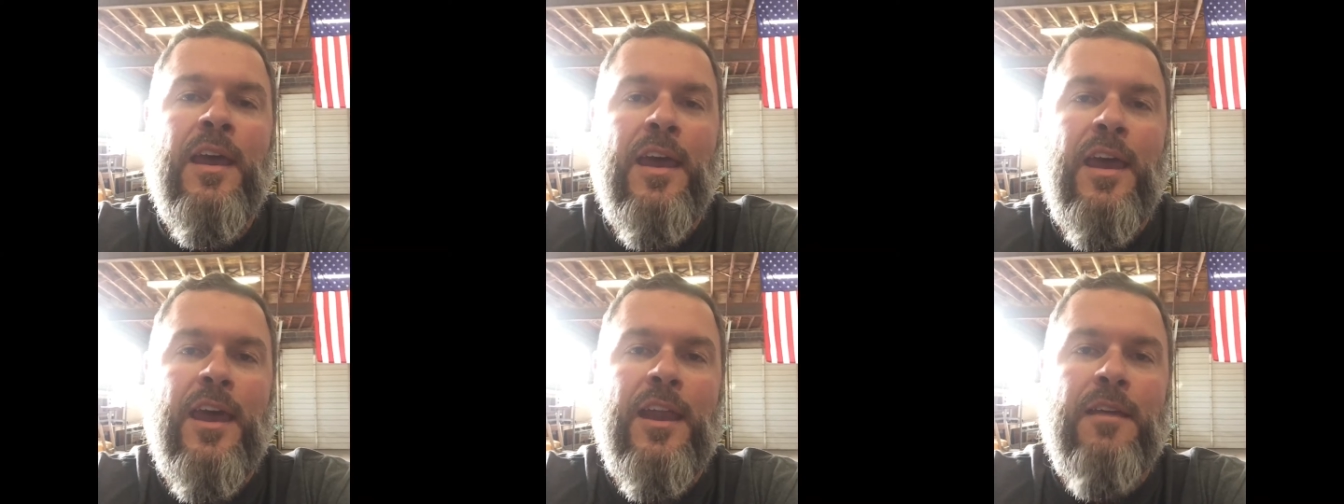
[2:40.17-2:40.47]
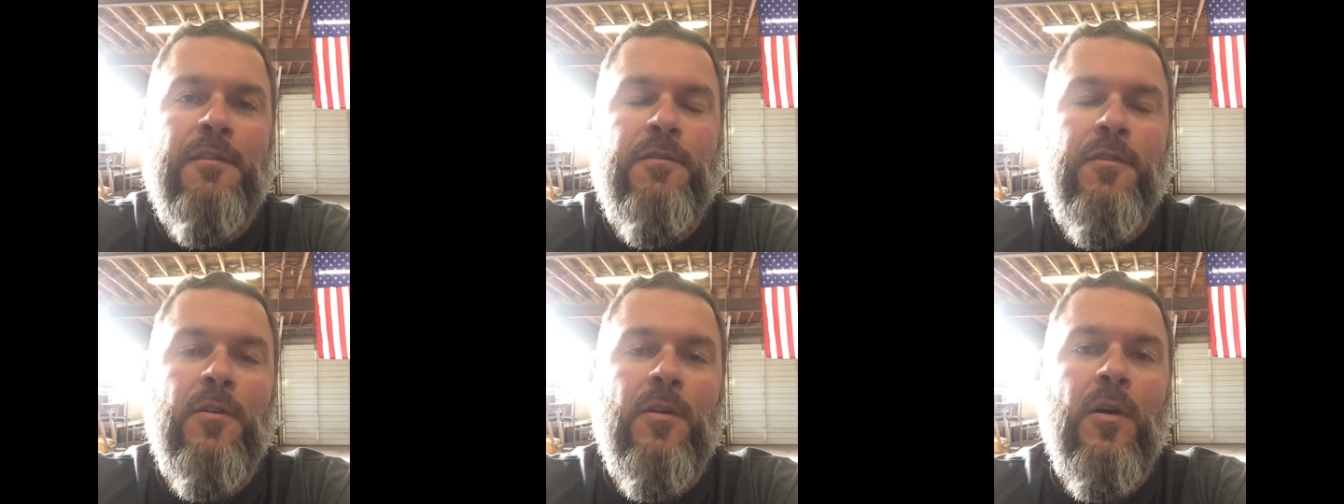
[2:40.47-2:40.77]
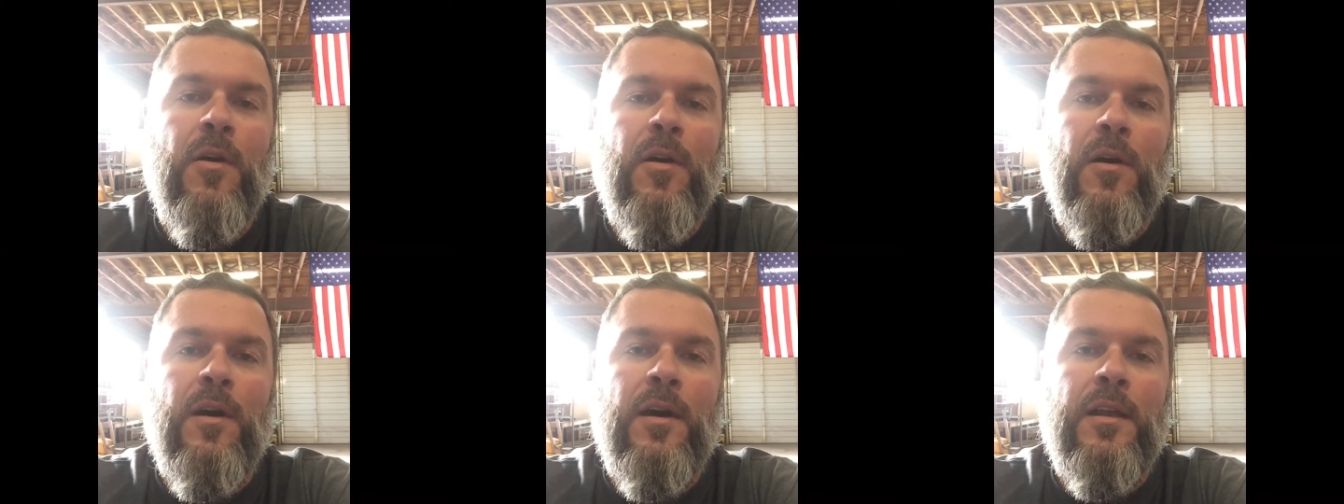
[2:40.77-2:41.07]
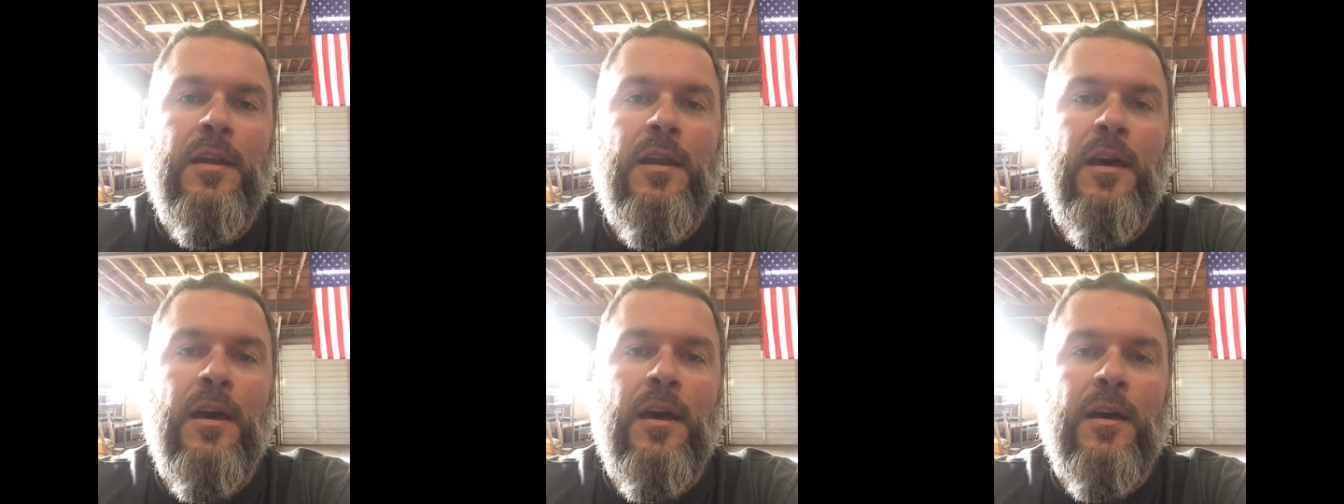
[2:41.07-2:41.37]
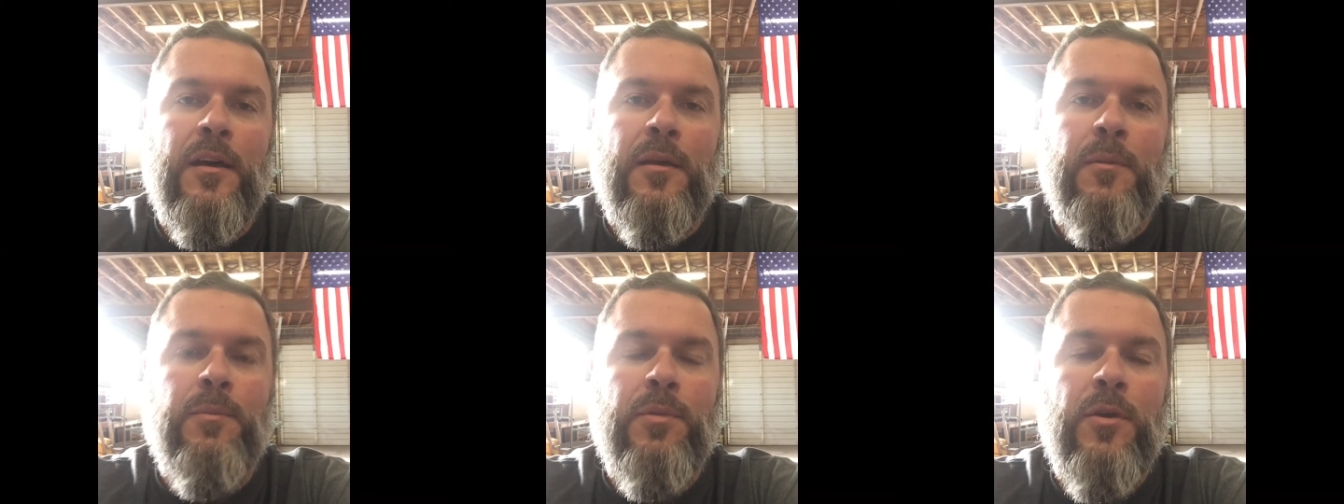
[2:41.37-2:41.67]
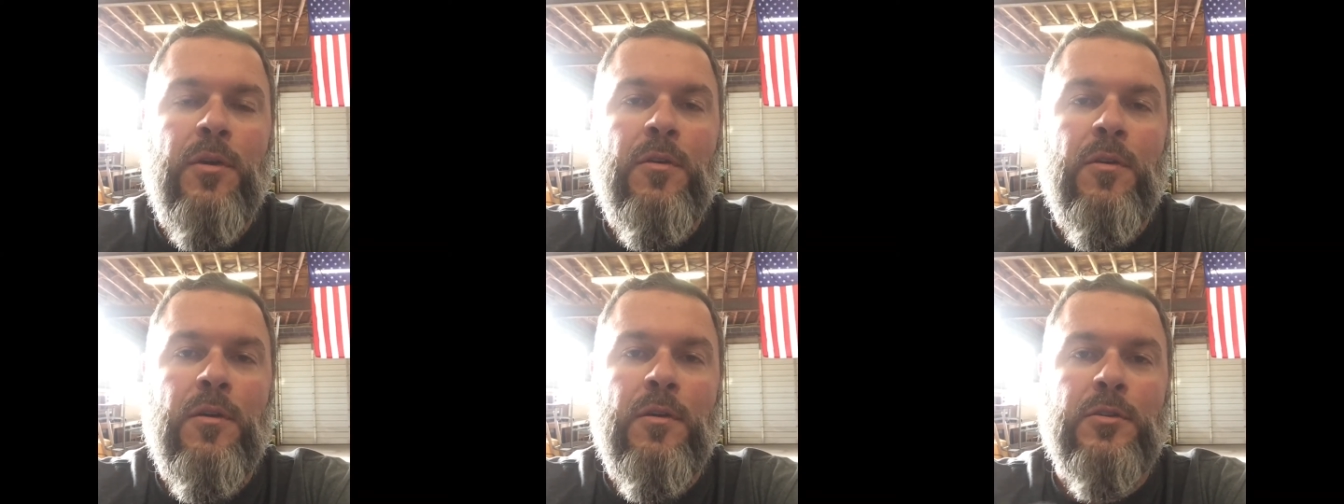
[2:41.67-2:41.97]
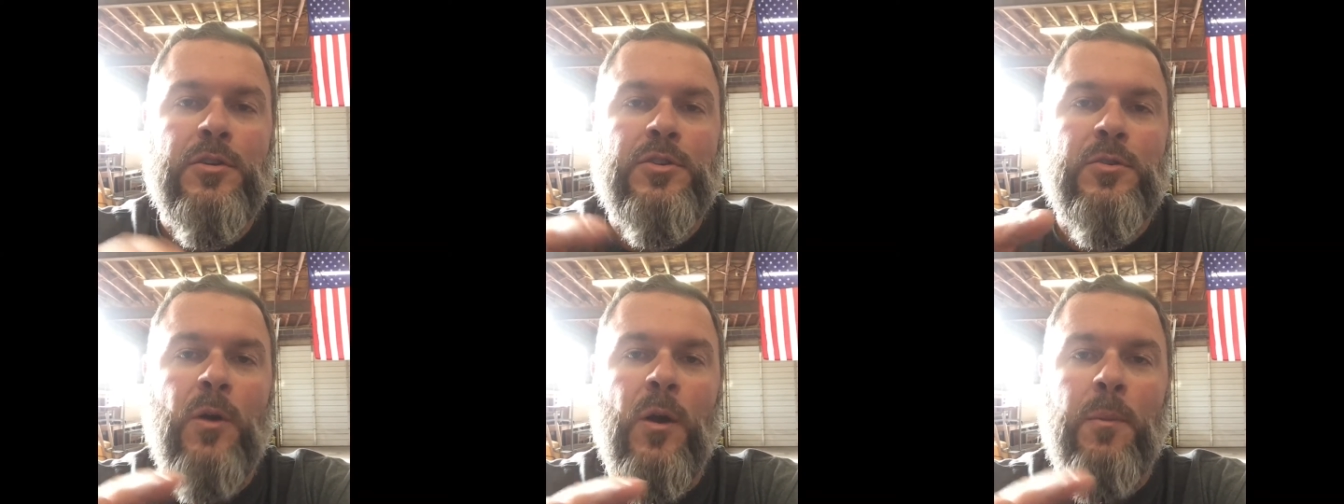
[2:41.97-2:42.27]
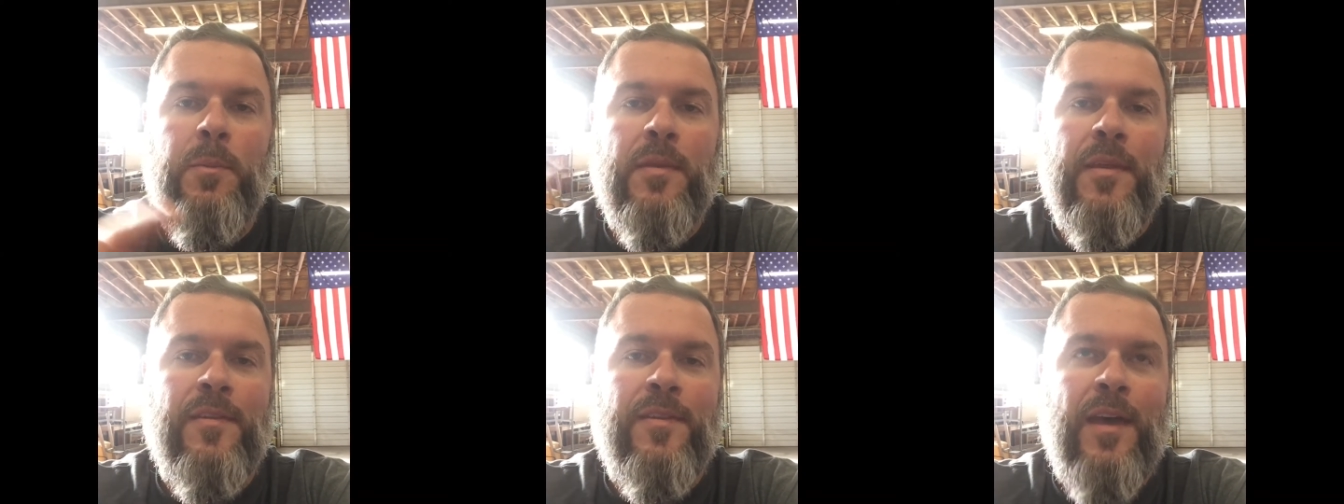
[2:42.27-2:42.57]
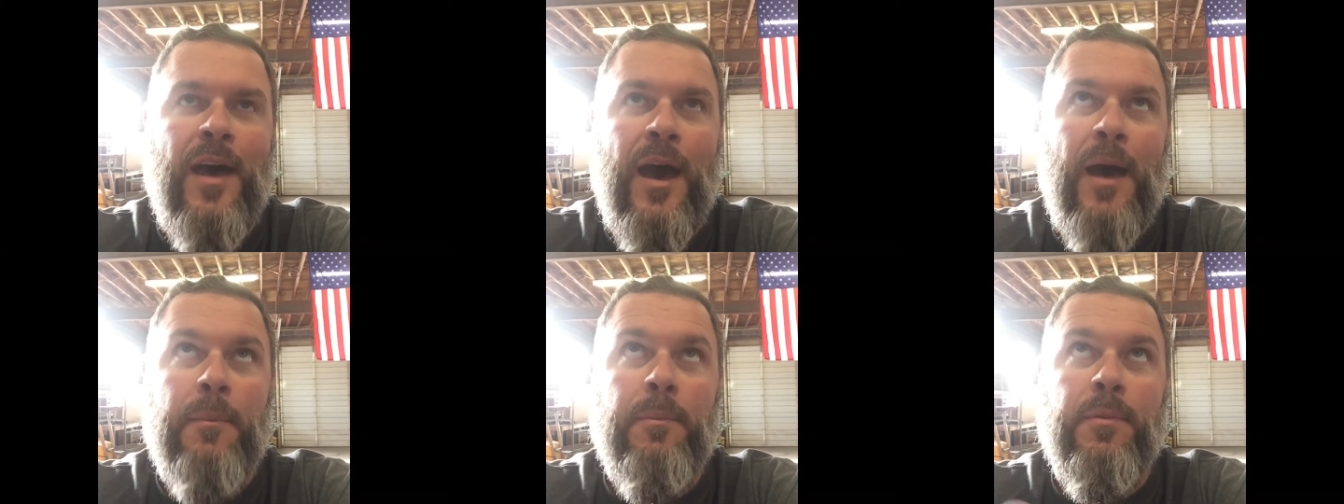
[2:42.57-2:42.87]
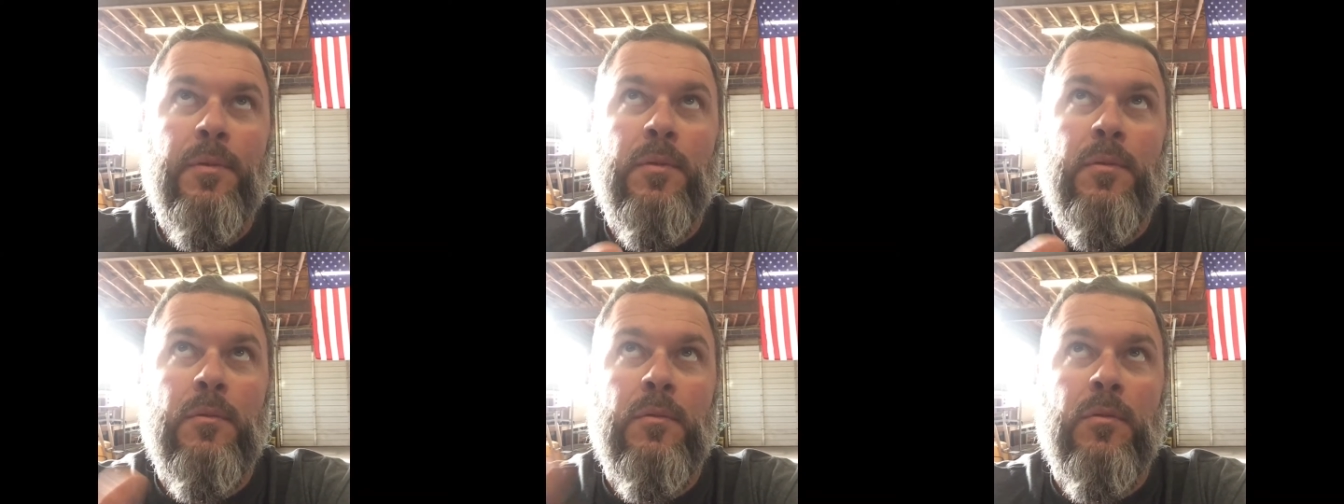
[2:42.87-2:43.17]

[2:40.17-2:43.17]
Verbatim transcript: And if you're on a uh, computer, it'll show up in the top